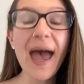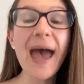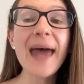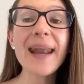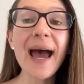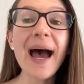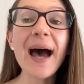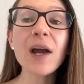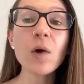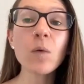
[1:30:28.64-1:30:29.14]

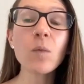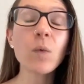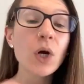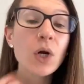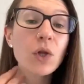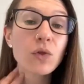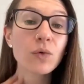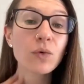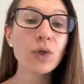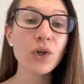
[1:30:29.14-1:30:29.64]
And how to
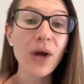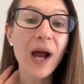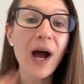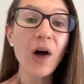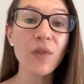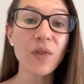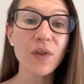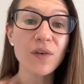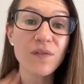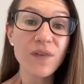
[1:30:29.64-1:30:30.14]
work through your
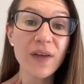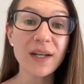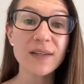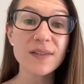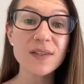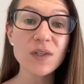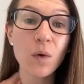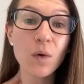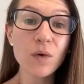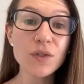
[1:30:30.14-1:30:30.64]
health and
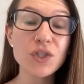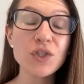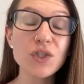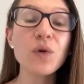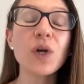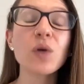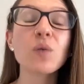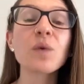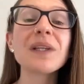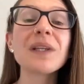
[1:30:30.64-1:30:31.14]
fitness goals so
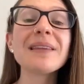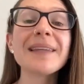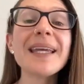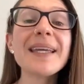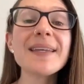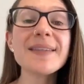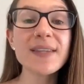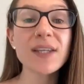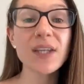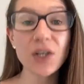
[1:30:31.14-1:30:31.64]
you can
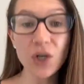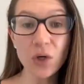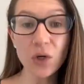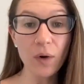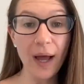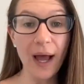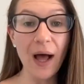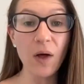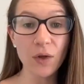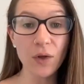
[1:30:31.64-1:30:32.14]
release
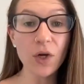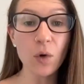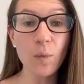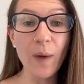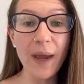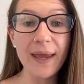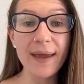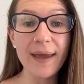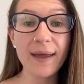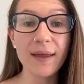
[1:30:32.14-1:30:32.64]
your
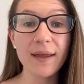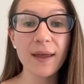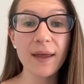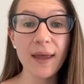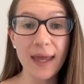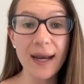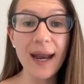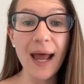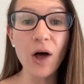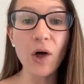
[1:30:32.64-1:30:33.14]
weight
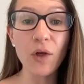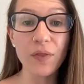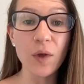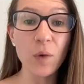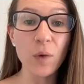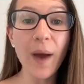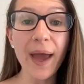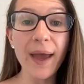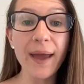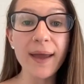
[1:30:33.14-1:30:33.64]
in a
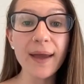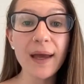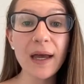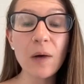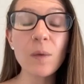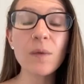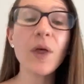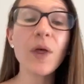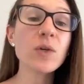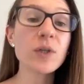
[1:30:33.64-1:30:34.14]
healthy way
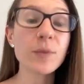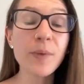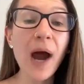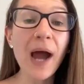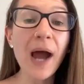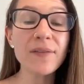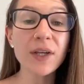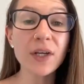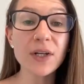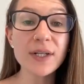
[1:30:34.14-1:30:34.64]
without
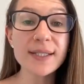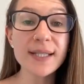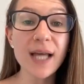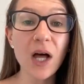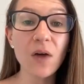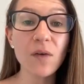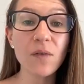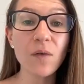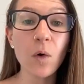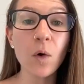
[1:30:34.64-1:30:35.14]
depriving
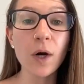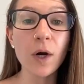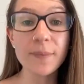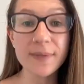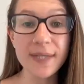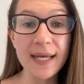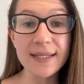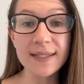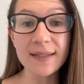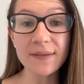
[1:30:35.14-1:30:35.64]
yourself or
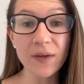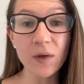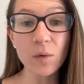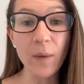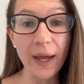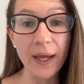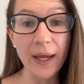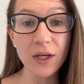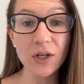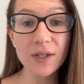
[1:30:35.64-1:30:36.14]
obsessively
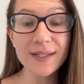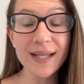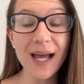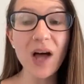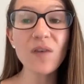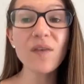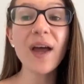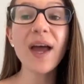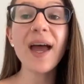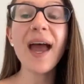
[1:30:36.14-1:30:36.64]
weighing
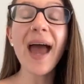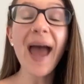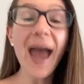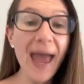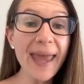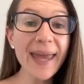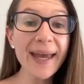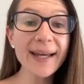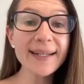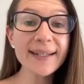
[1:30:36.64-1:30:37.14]
yourself,
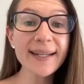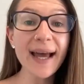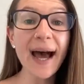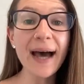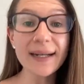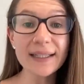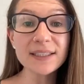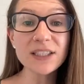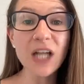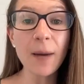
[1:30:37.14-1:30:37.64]
and
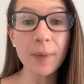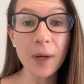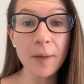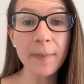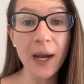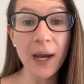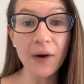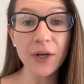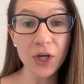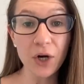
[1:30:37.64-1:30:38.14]
how to stop
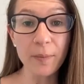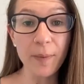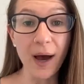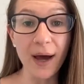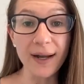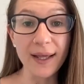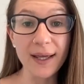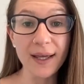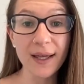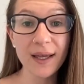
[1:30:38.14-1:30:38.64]
comparing your
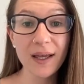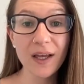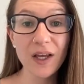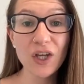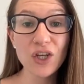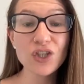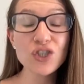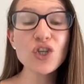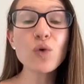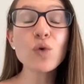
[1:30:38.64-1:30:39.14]
body
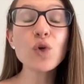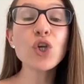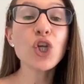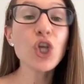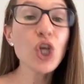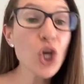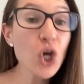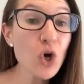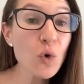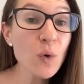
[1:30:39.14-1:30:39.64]
so
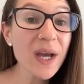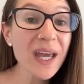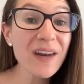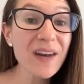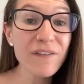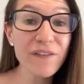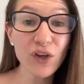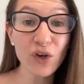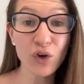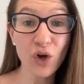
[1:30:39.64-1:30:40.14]
you
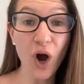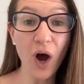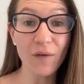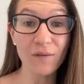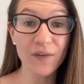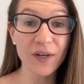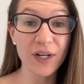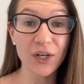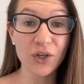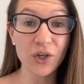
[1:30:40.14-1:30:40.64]
can feel
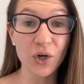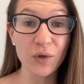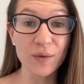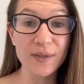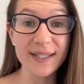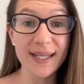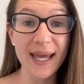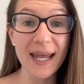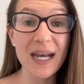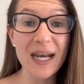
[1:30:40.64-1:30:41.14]
confident in your
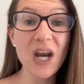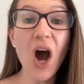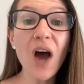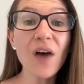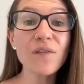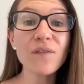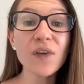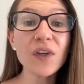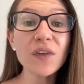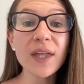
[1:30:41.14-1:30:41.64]
own skin,
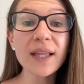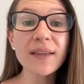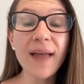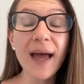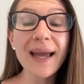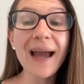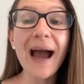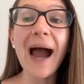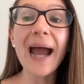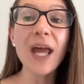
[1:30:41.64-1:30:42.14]
not feeling
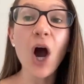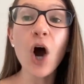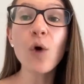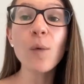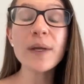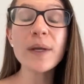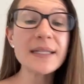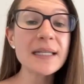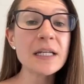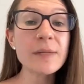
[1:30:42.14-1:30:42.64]
like I
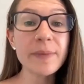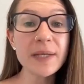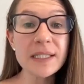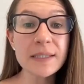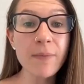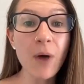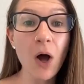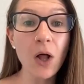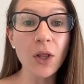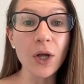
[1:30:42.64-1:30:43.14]
always need to be
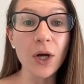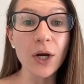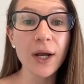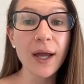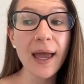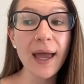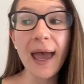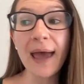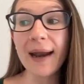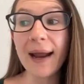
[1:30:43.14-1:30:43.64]

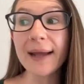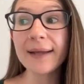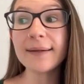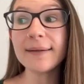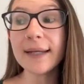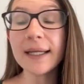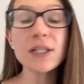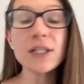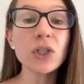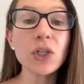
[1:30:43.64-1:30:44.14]
smaller and
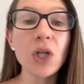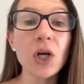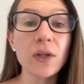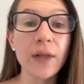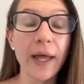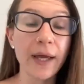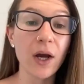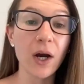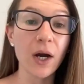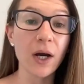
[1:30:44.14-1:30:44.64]
I need to look
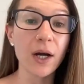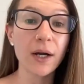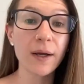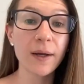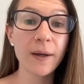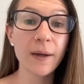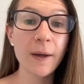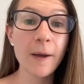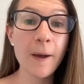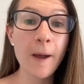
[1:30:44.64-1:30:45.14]
like her.
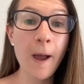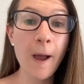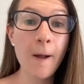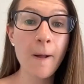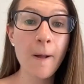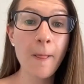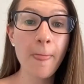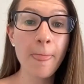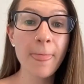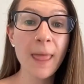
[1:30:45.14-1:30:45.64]

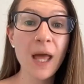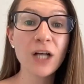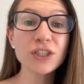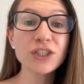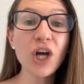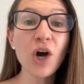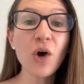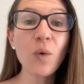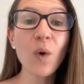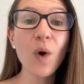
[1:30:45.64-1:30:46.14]

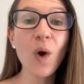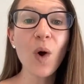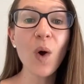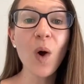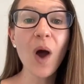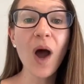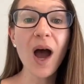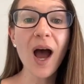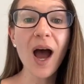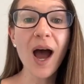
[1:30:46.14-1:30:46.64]
So
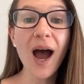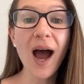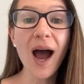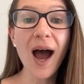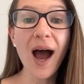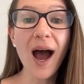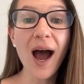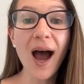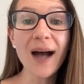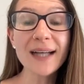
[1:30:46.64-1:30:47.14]

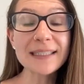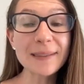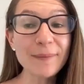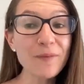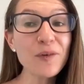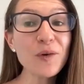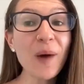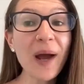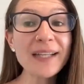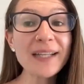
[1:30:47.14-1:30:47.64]
some
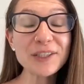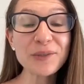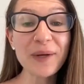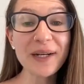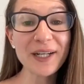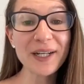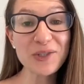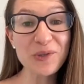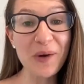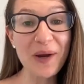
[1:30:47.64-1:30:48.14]
of you guys are
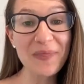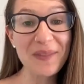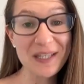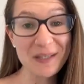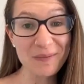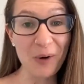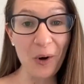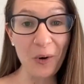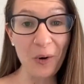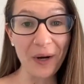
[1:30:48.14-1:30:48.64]
ready to join
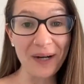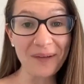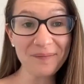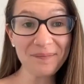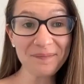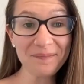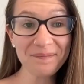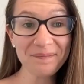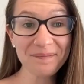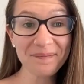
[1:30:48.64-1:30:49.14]
this
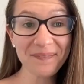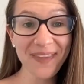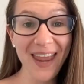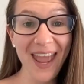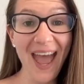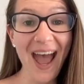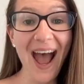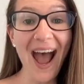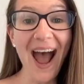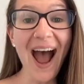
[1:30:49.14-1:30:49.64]
program.
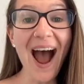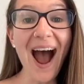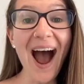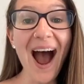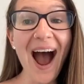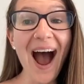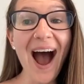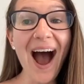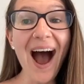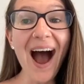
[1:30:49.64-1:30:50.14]

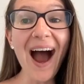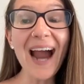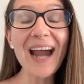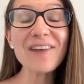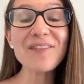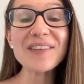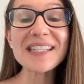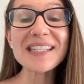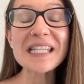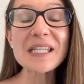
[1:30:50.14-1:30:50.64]
I
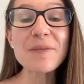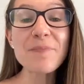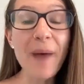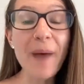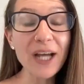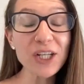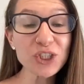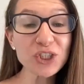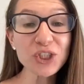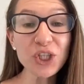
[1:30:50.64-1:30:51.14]
have a
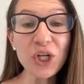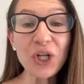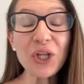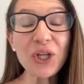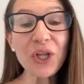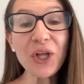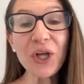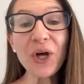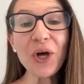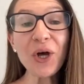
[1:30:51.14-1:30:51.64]

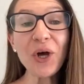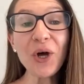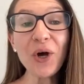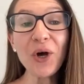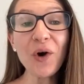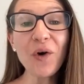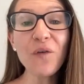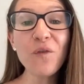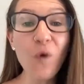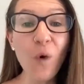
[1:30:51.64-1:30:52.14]
special
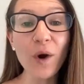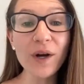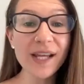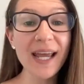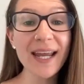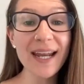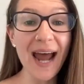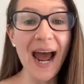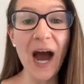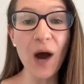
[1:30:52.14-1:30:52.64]

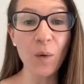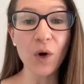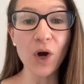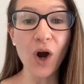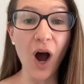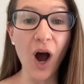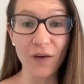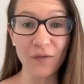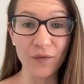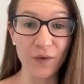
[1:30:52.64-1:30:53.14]

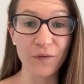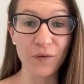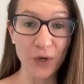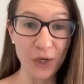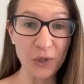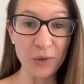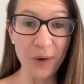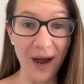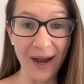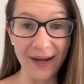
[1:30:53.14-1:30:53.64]
48-hour offer for
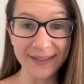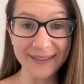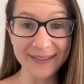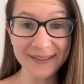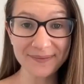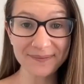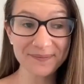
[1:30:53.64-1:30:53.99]
you guys.